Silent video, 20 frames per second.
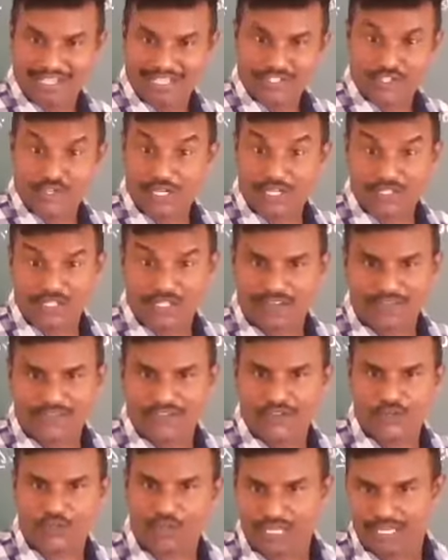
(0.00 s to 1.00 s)
Structure of a
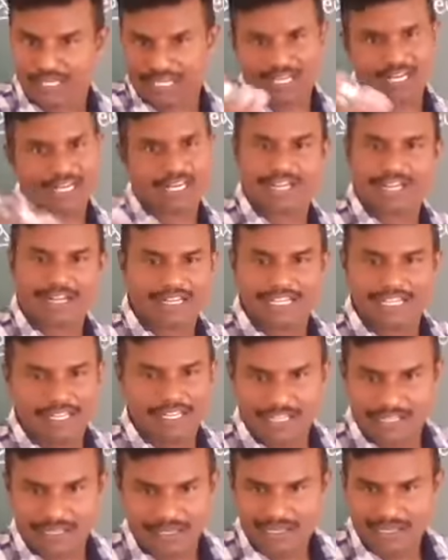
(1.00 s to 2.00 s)
neuron in already
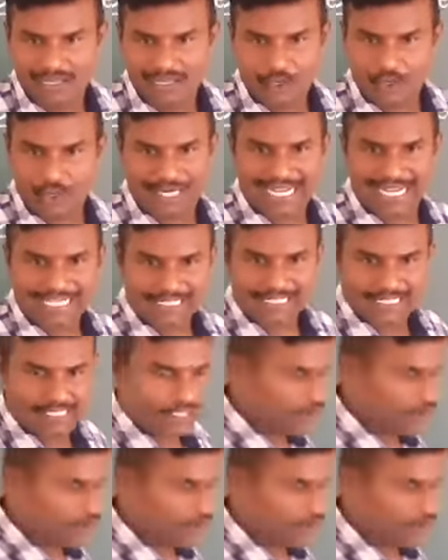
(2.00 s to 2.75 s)
lower classes